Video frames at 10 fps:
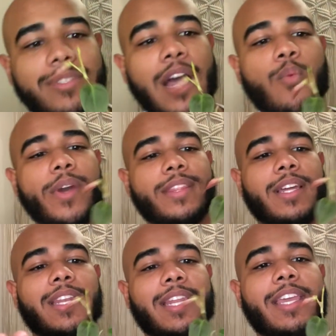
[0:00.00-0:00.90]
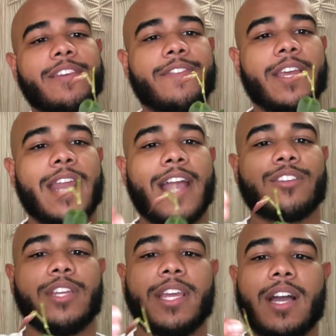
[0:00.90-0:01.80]
out with the leaf. It
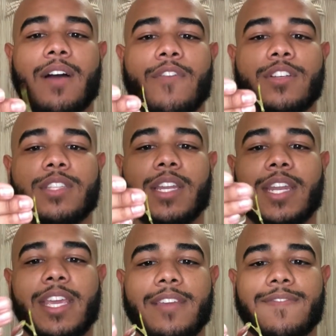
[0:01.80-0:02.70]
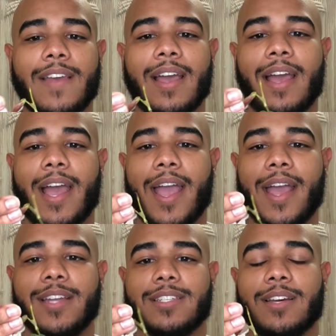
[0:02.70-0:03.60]
actually covers the leaf,
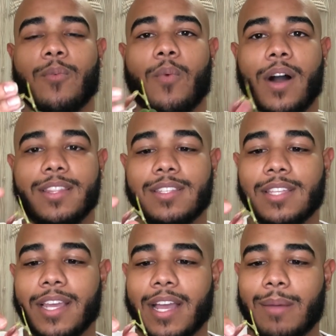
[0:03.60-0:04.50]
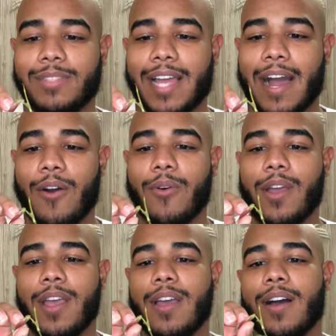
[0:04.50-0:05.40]
and once it comes out
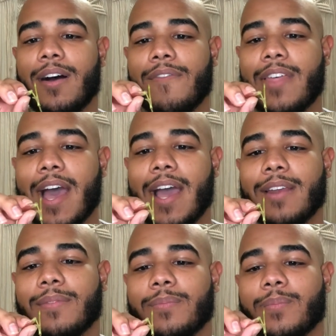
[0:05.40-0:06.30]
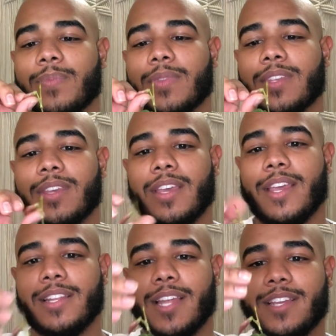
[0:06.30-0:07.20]
of that,
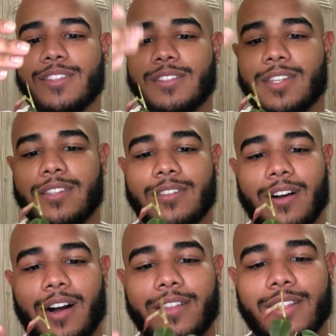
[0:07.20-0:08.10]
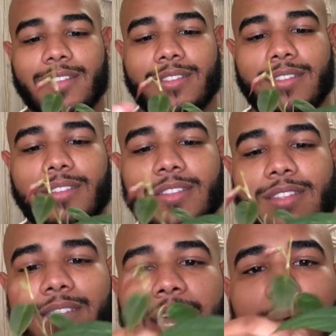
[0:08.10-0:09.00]
it like sits on the
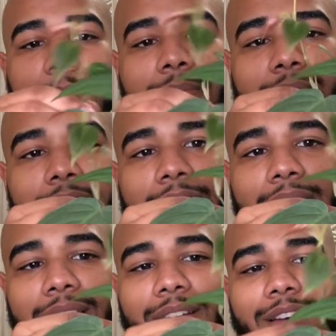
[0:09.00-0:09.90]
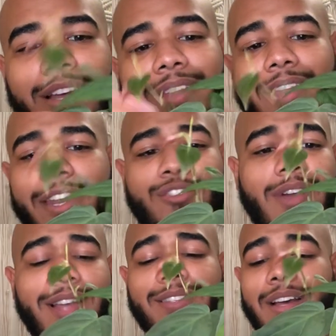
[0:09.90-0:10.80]
stem, and then it
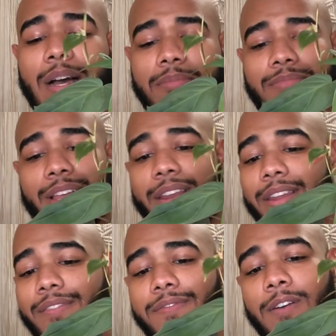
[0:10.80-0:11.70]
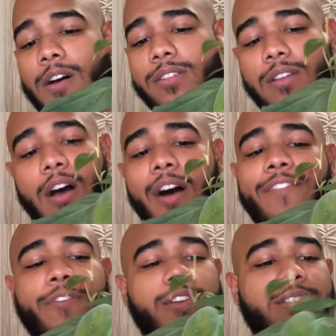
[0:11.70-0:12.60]
dries up and it falls
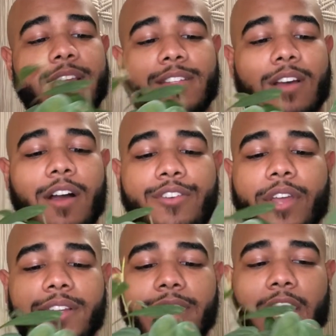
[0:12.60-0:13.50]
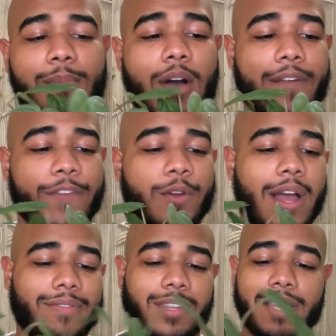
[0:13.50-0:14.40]
off, or it stays on. You can take them off. You don't
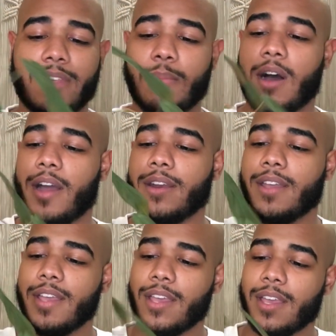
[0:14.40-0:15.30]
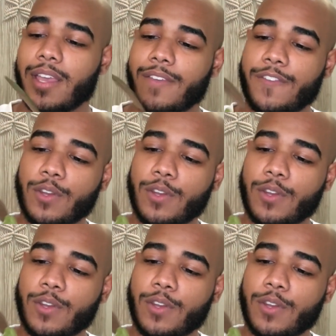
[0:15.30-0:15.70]
have to leave them on if you